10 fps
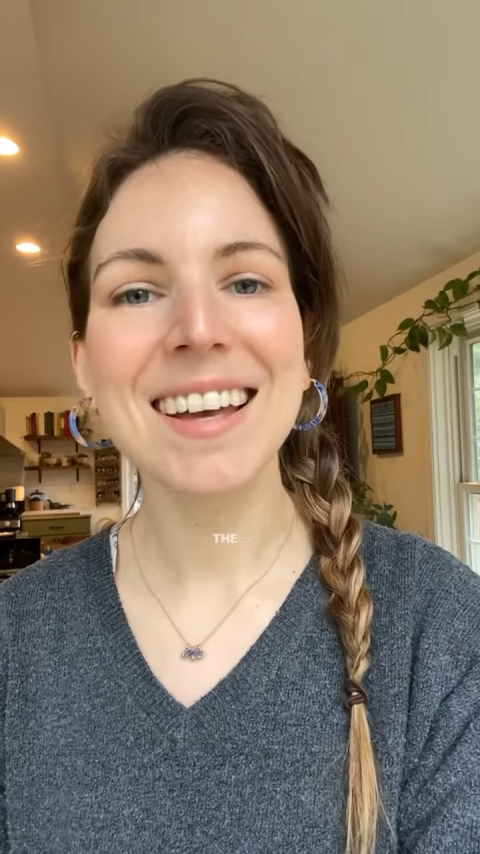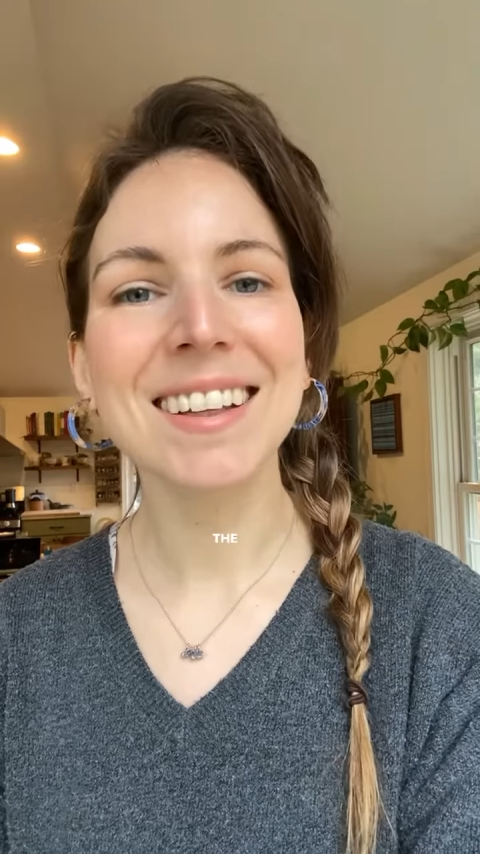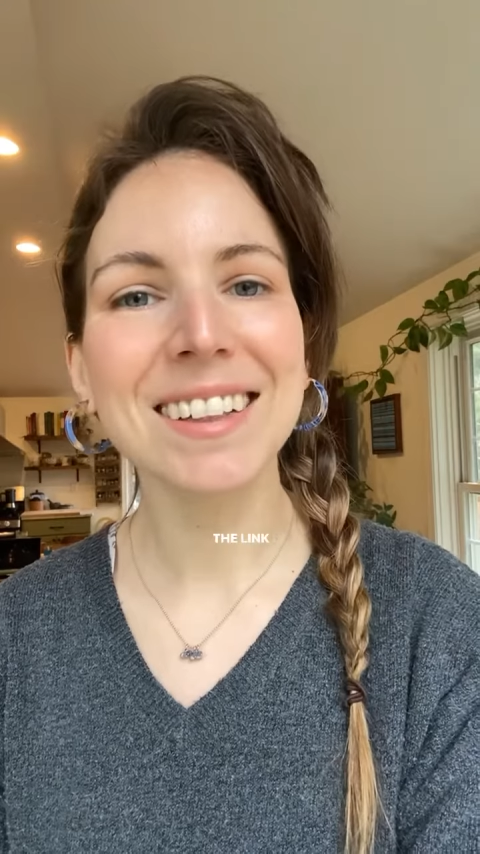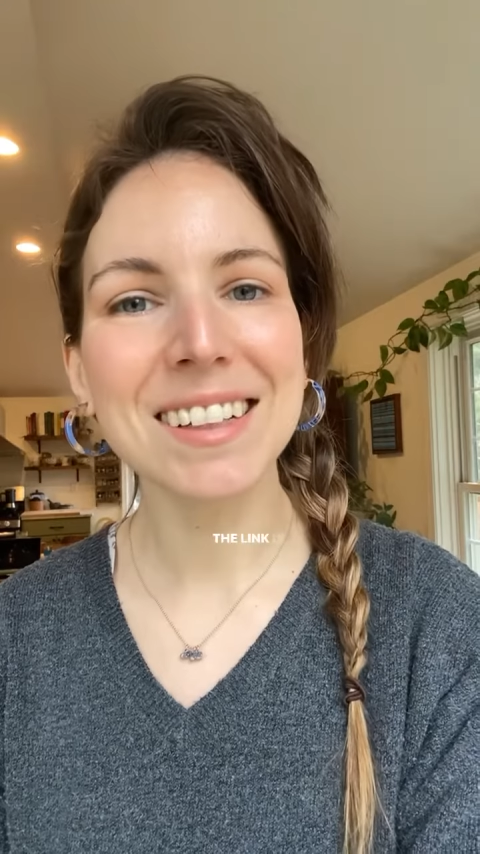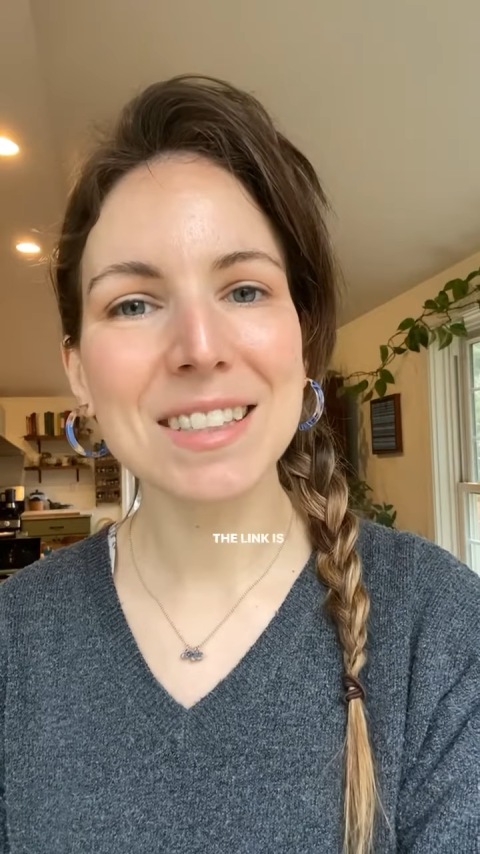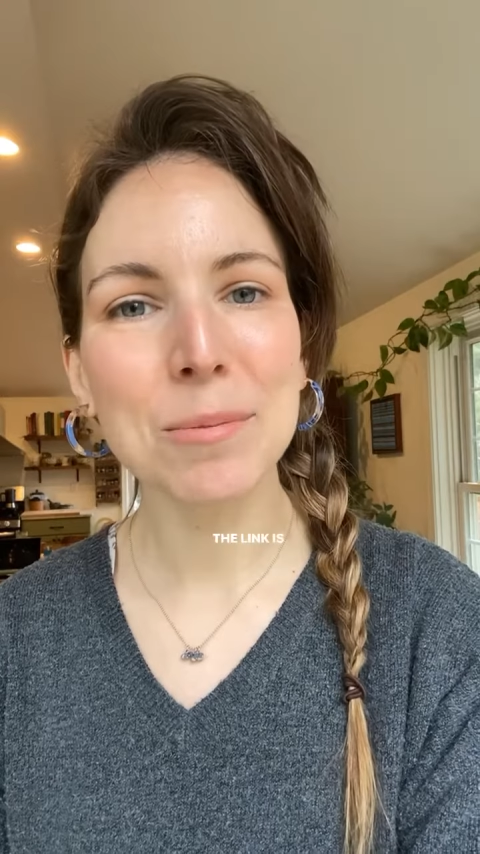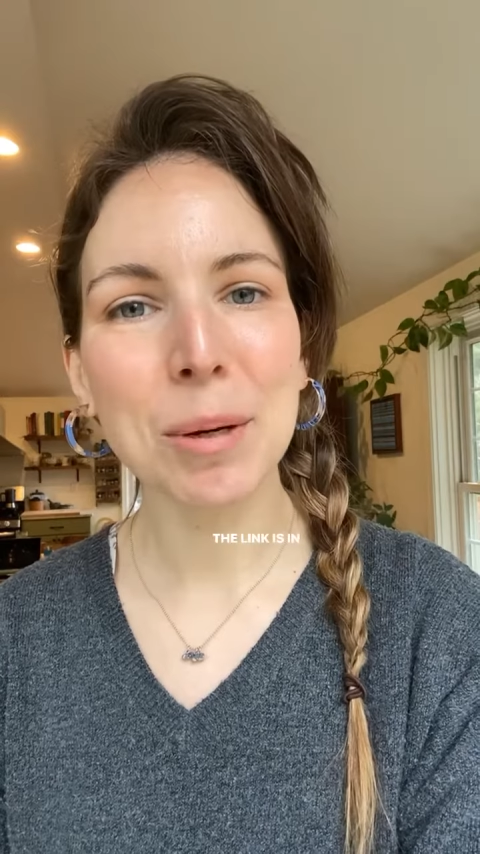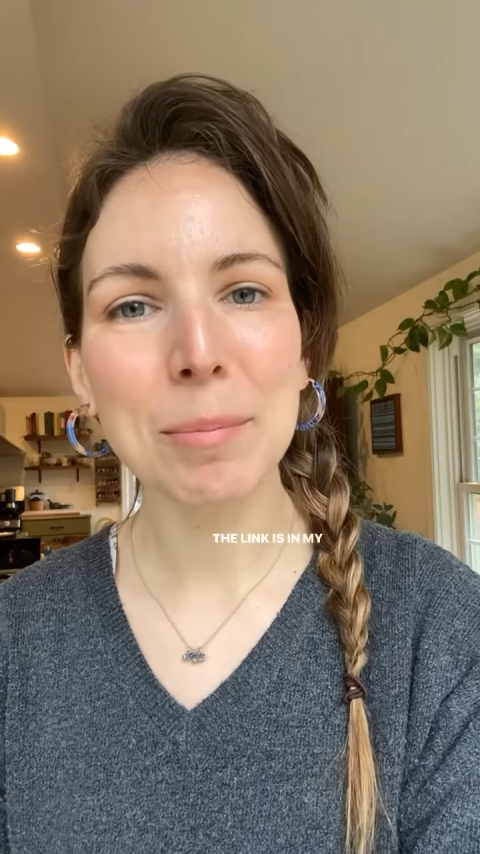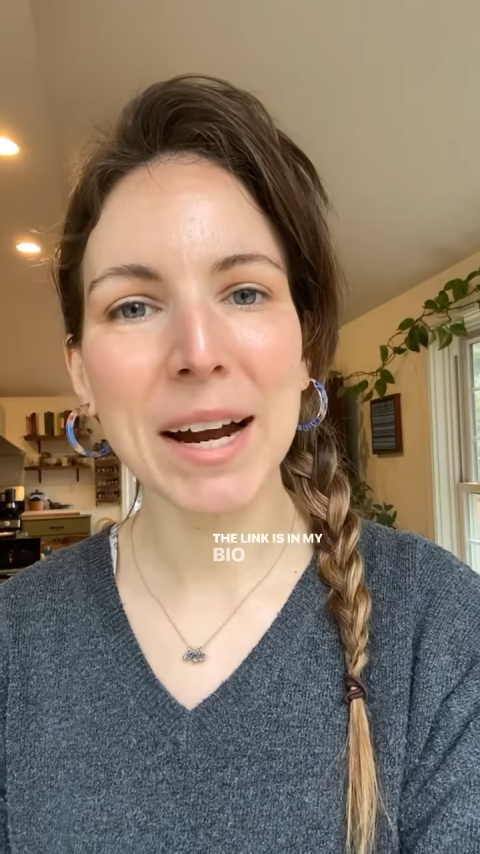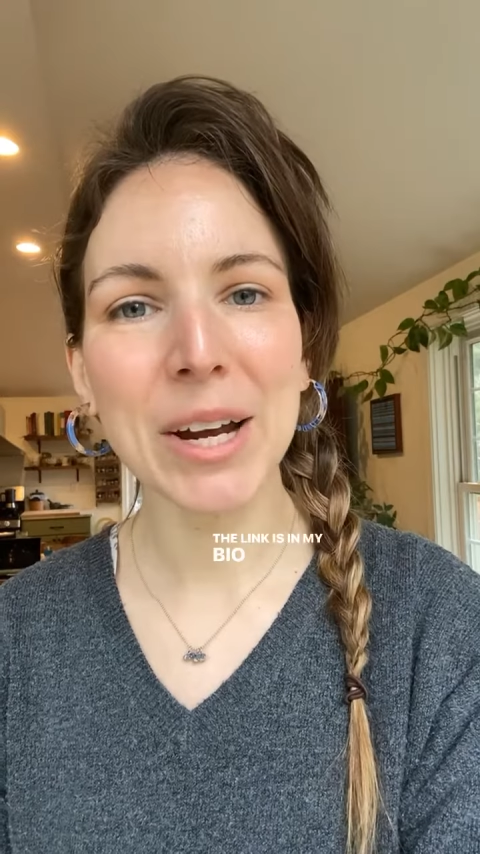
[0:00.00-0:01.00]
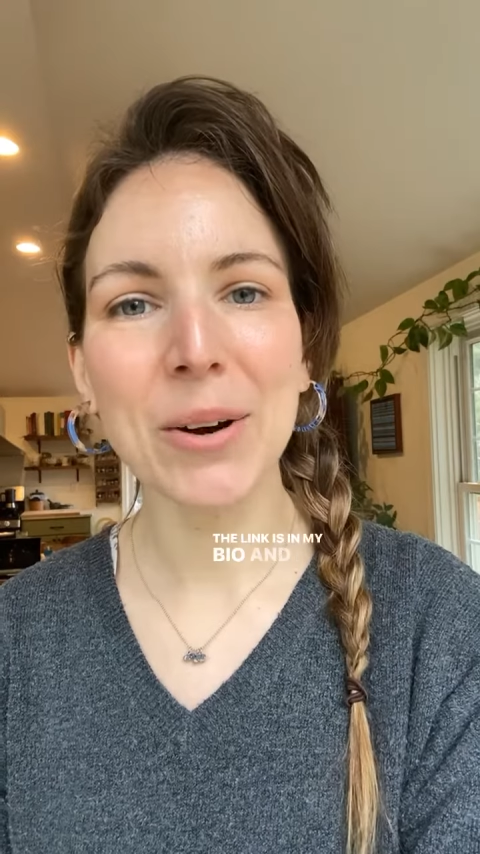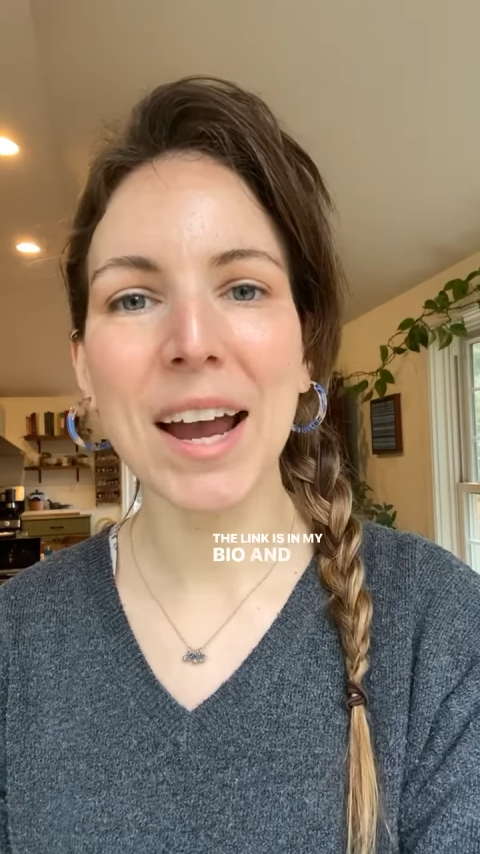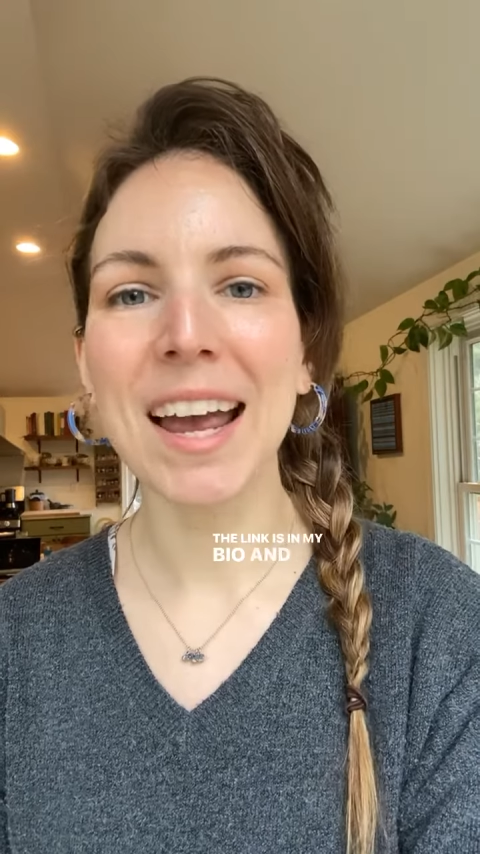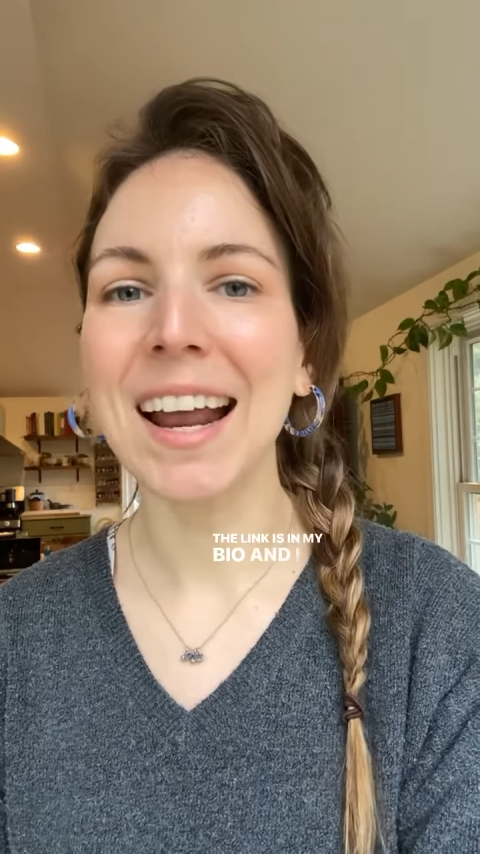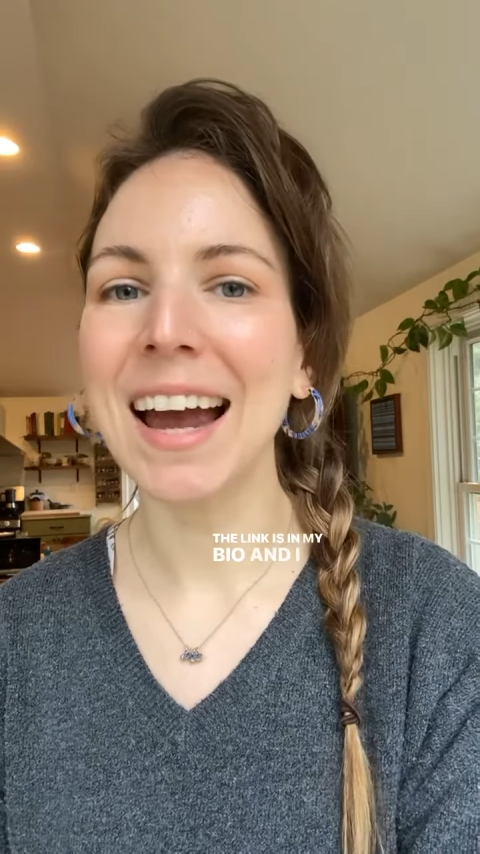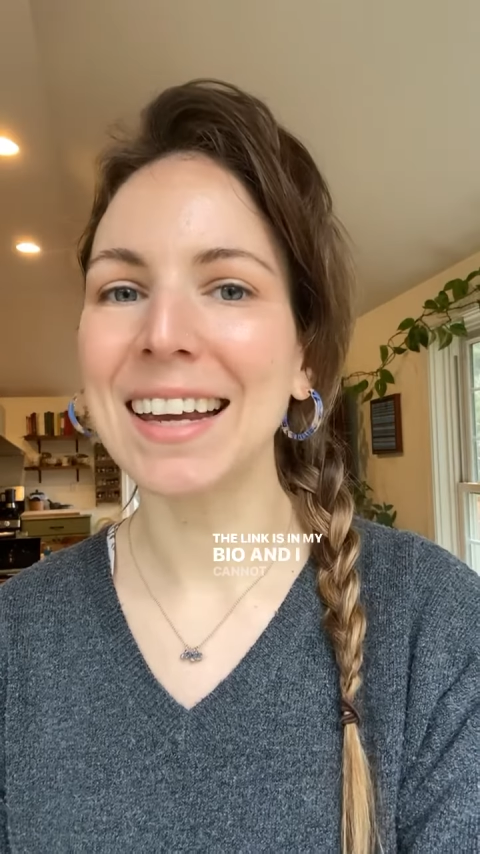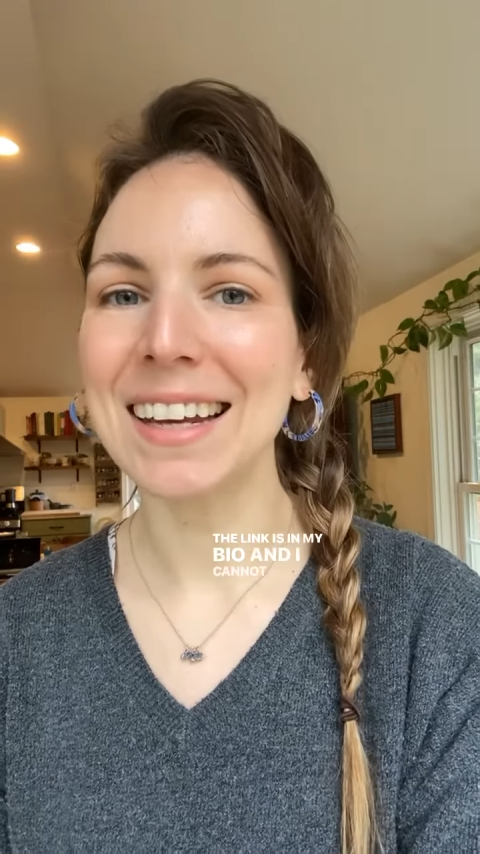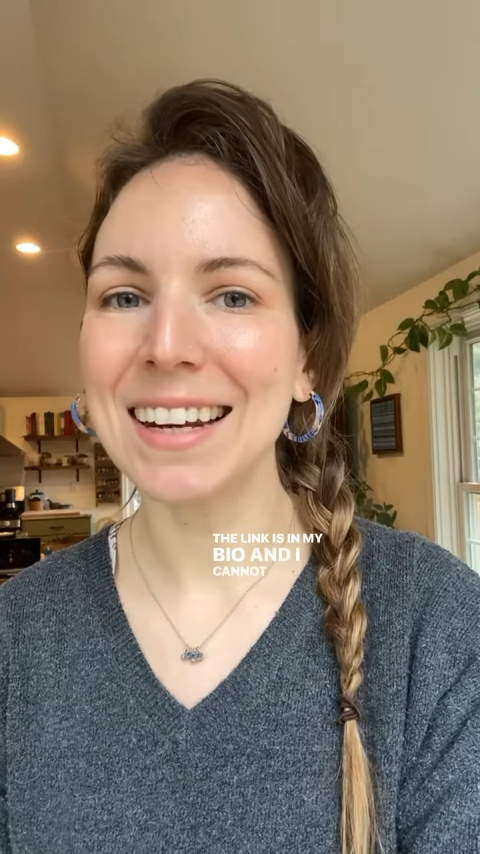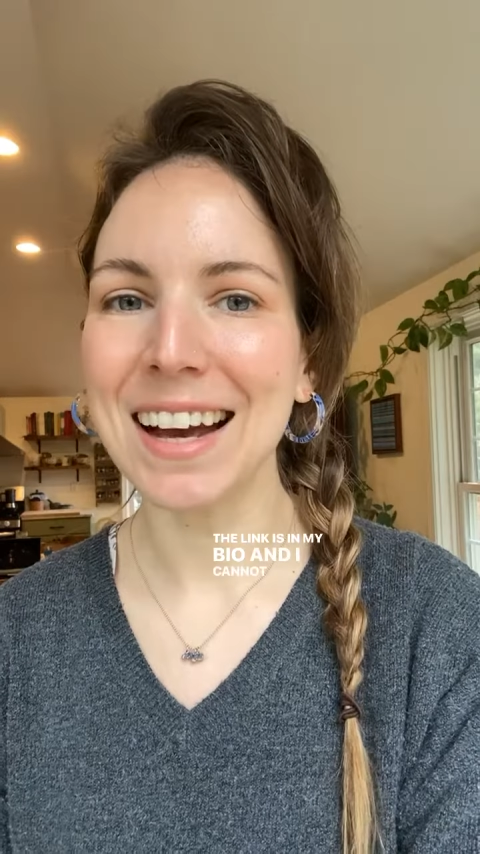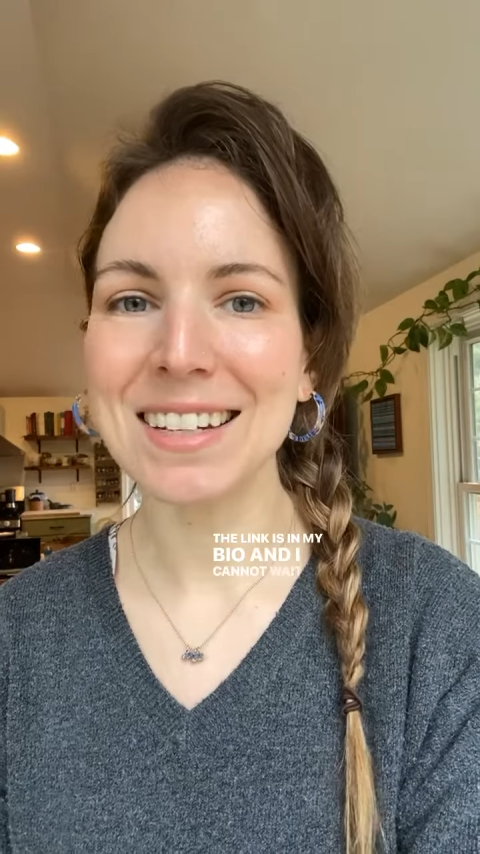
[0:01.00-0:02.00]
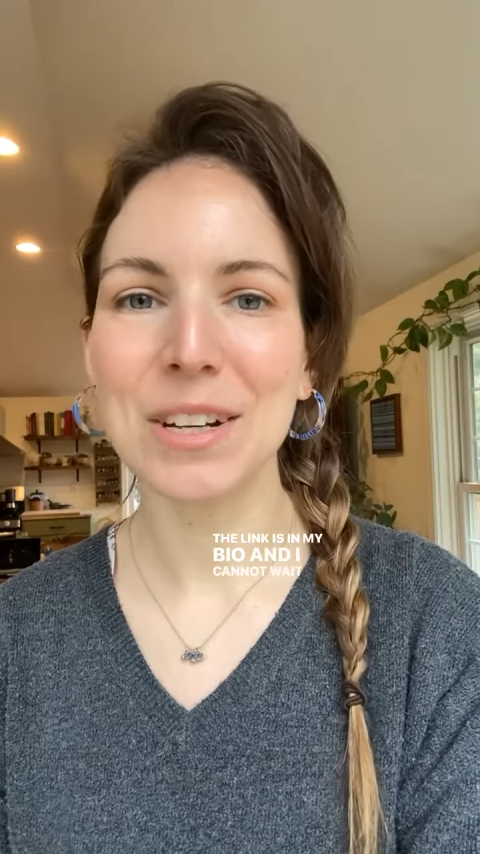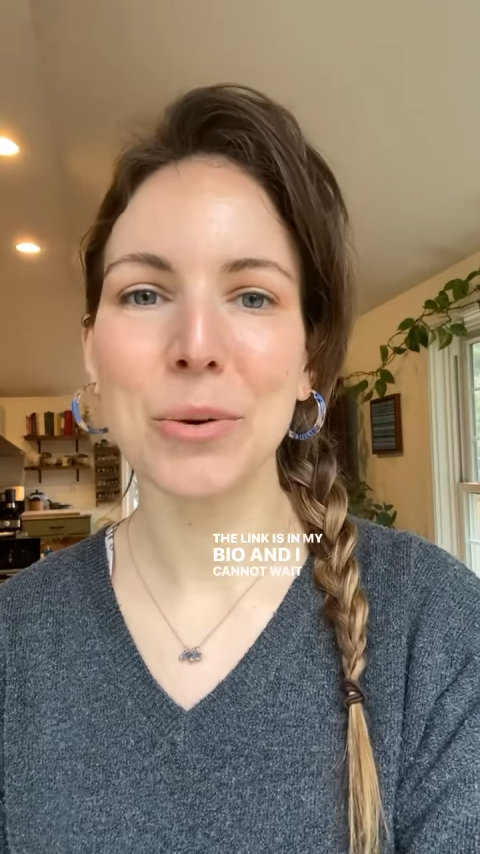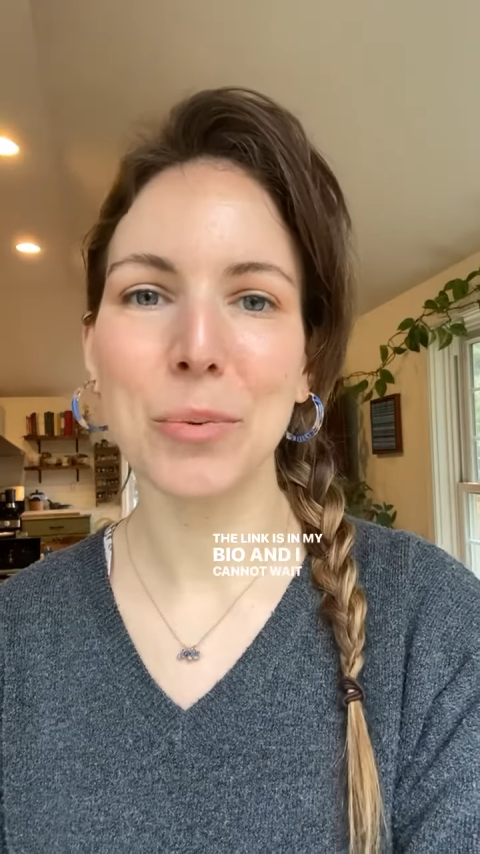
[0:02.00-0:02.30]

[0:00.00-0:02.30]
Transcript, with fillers: The link is in my bio, and I cannot